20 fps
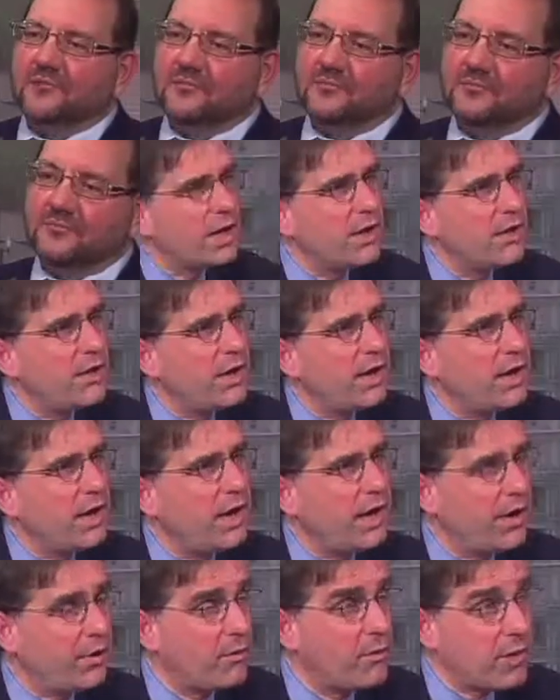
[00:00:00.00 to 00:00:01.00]
So,
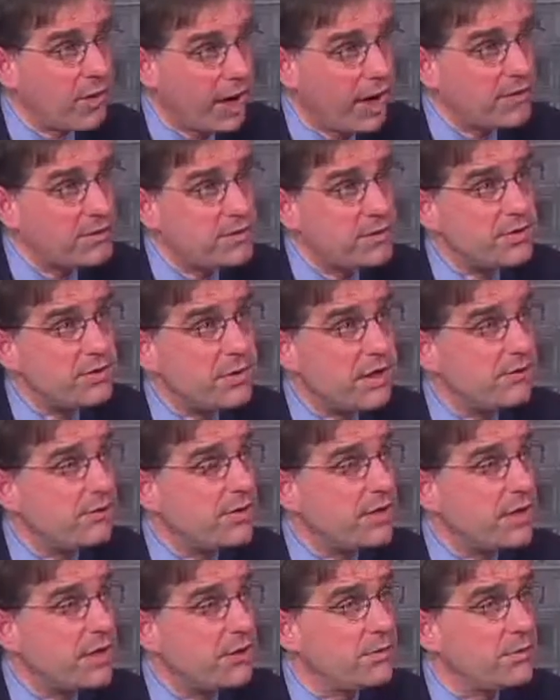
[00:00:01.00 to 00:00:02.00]
and I realize that you have a
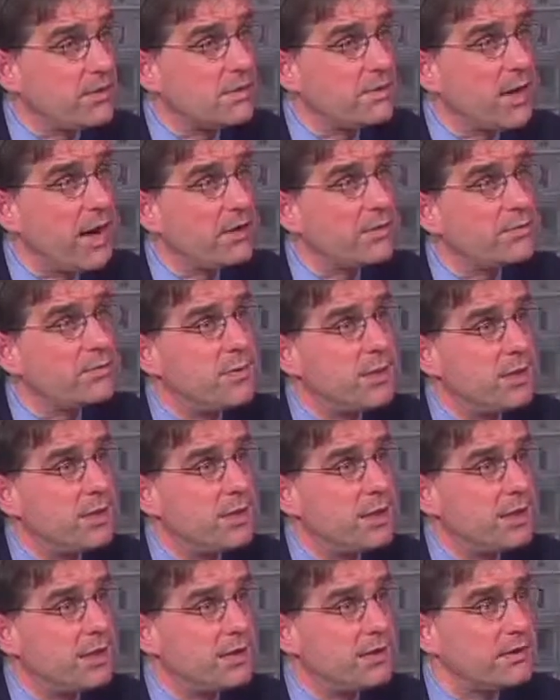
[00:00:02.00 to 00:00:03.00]
legal
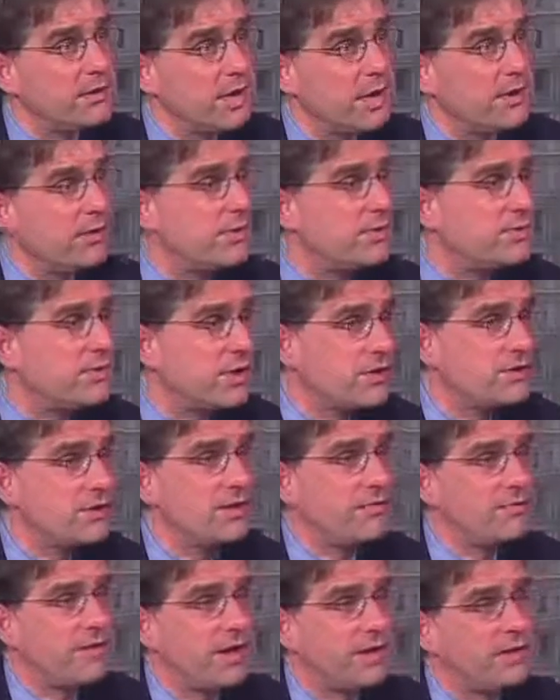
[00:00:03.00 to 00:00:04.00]
responsibility, and this
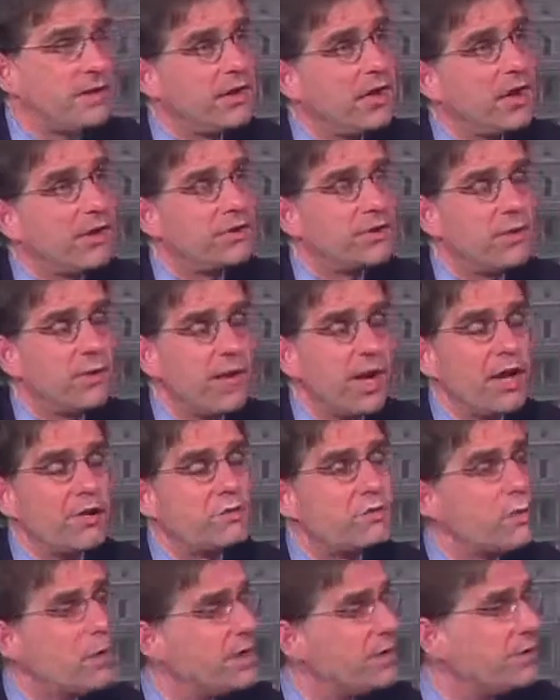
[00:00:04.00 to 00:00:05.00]
doesn't affect electoral
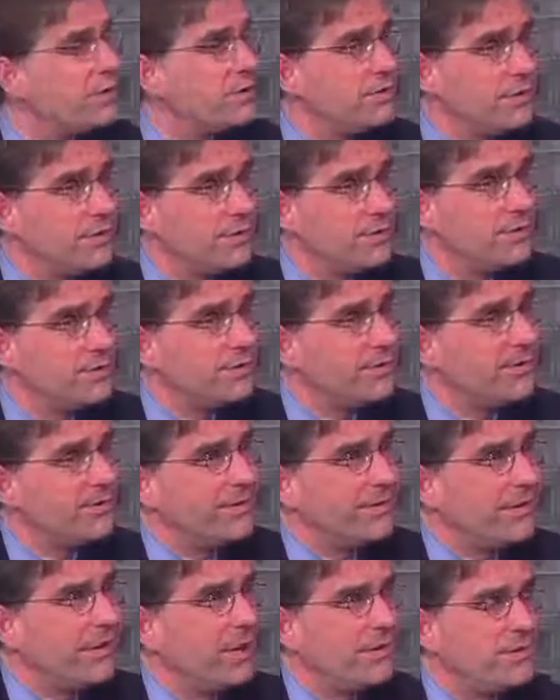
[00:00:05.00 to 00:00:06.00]
rates. What do you
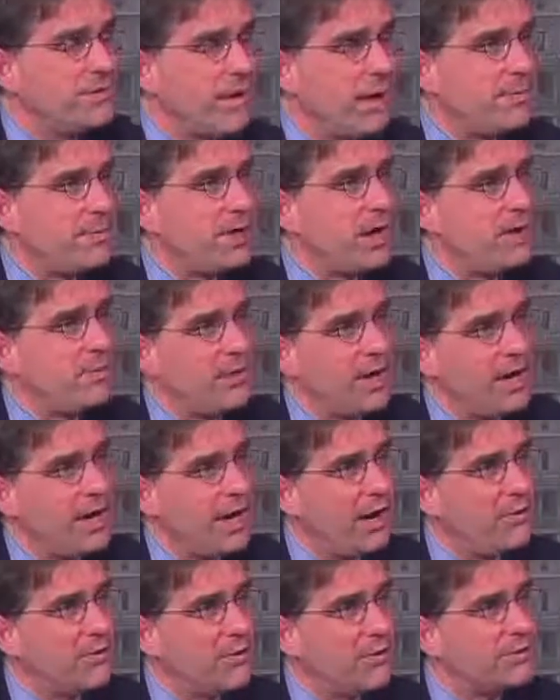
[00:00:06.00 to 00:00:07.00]
know off the top of your head right
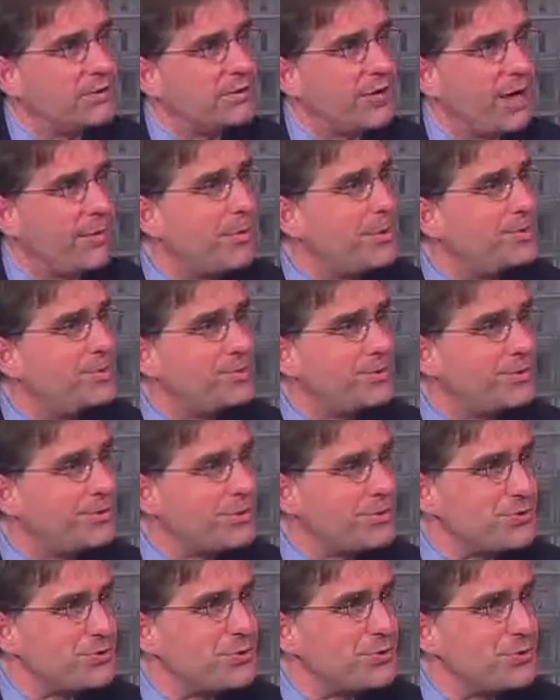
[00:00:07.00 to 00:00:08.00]
now? How much did
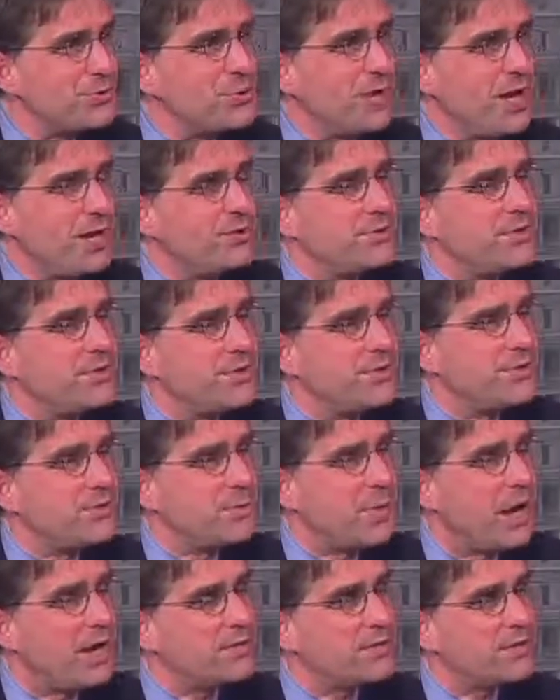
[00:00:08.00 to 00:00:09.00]
Consumers has into this
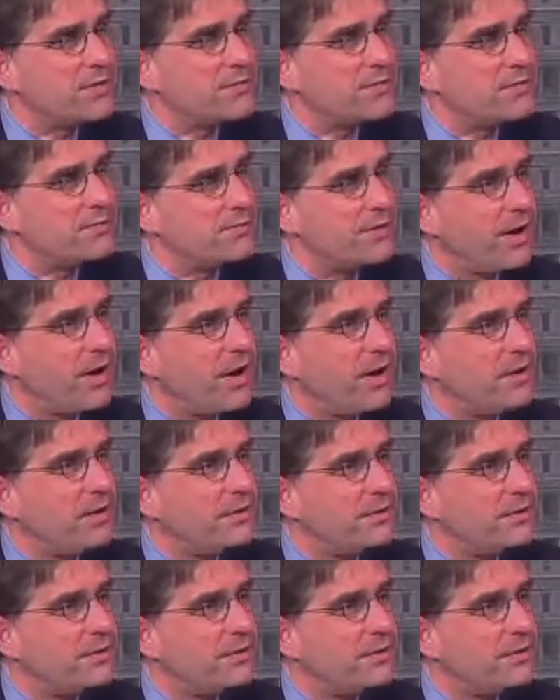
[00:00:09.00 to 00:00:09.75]
project so far?